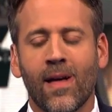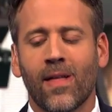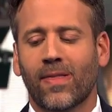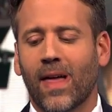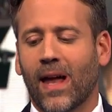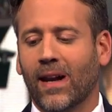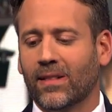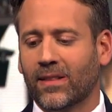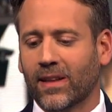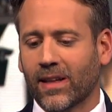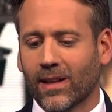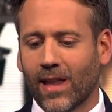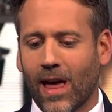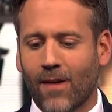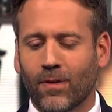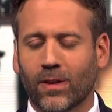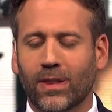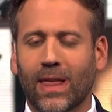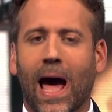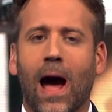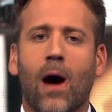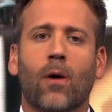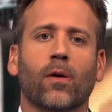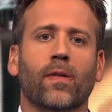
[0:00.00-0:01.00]
that at the
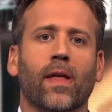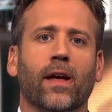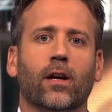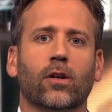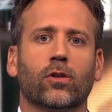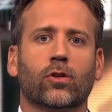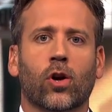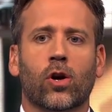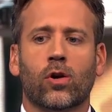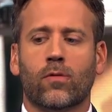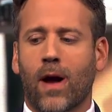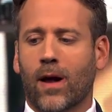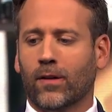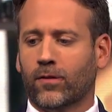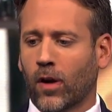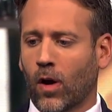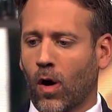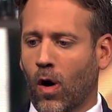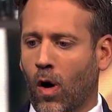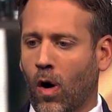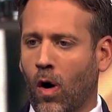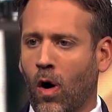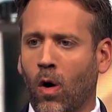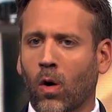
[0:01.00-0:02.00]
11th hour they could turn around and say,
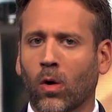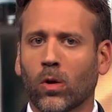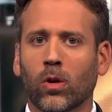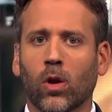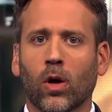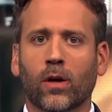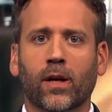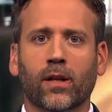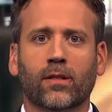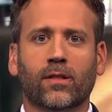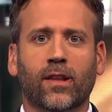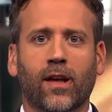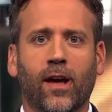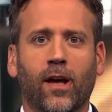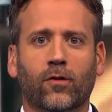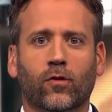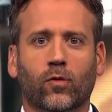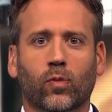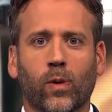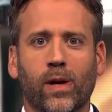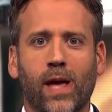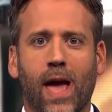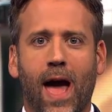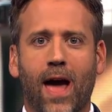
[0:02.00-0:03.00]
oh, look at
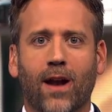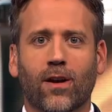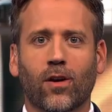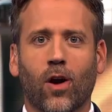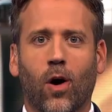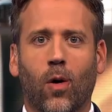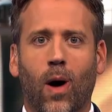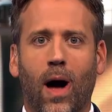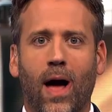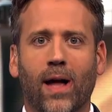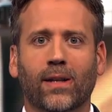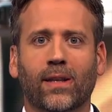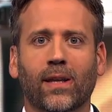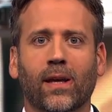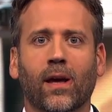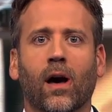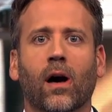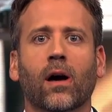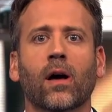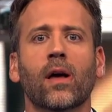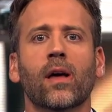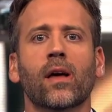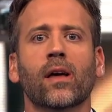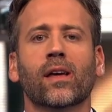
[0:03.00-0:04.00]
this, we had no idea,